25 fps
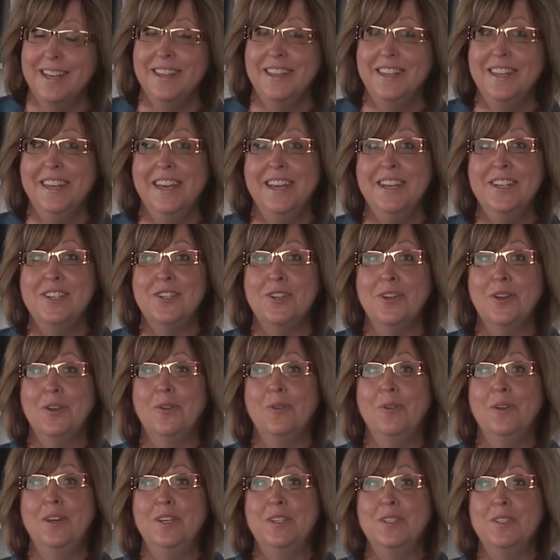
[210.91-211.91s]
The ancient
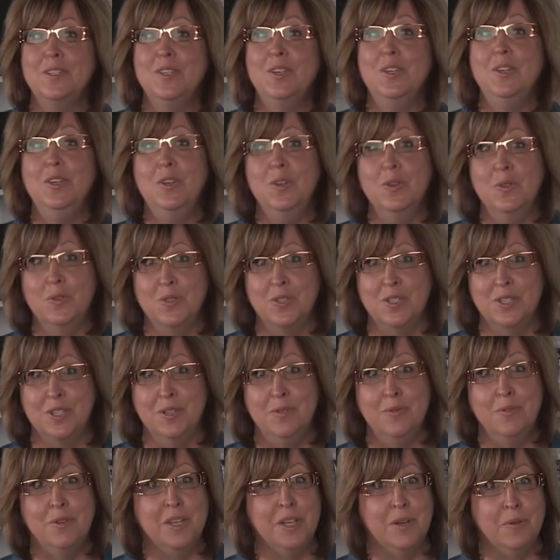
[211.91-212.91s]
Greeks used
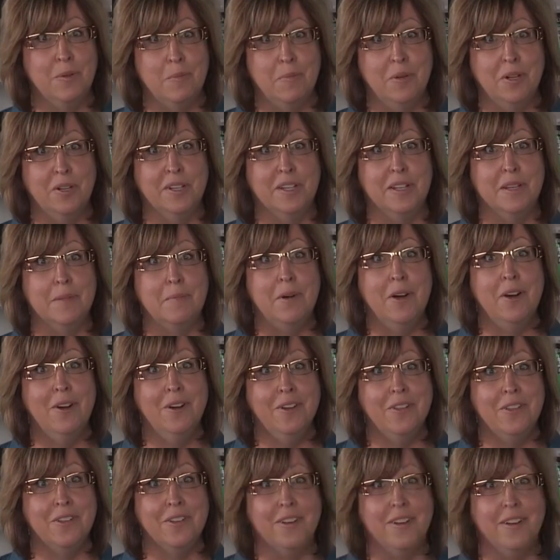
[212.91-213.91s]
it when they were building the
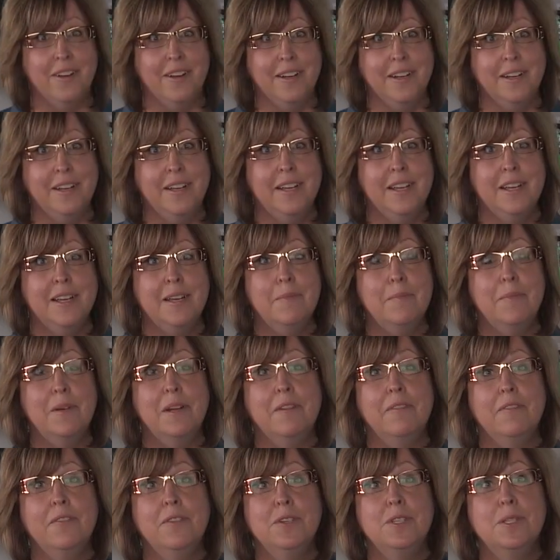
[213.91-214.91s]
Parthenon, but
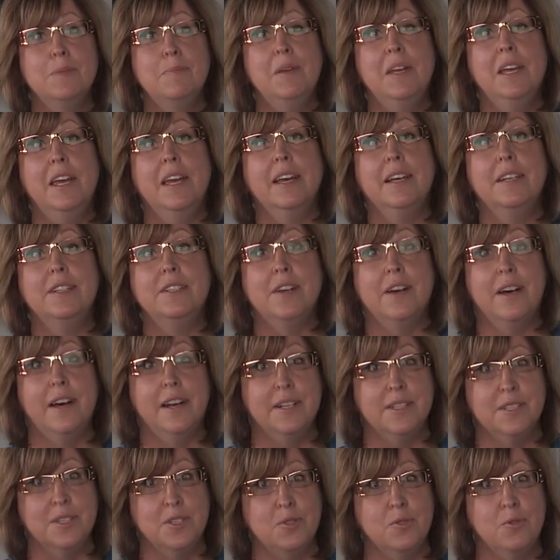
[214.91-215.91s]
it first began taught as a